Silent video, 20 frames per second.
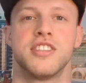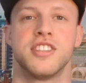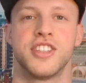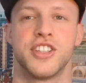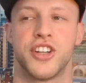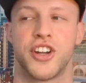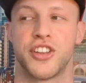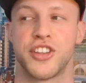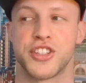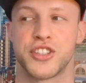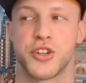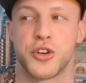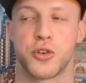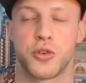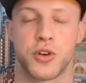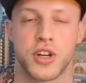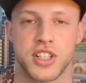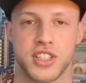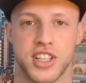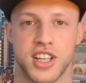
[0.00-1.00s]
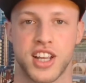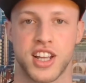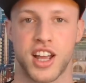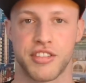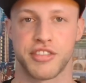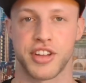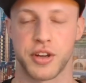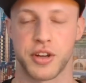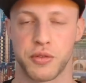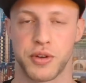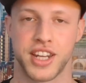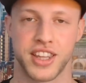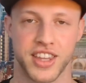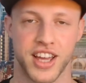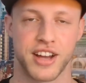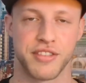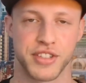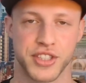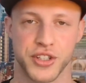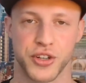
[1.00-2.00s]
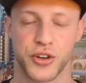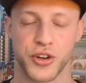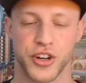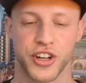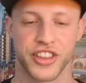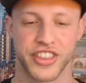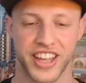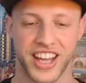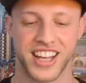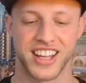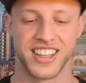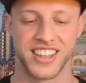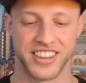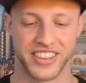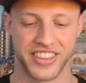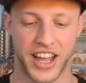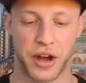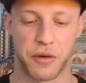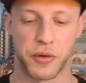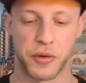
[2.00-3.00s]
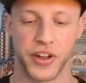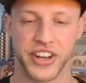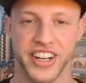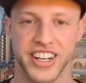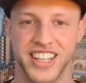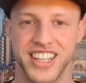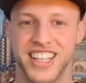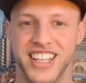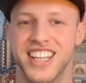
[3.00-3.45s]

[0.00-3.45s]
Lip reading: The talk where it's like, I think we need to have a talk, that one.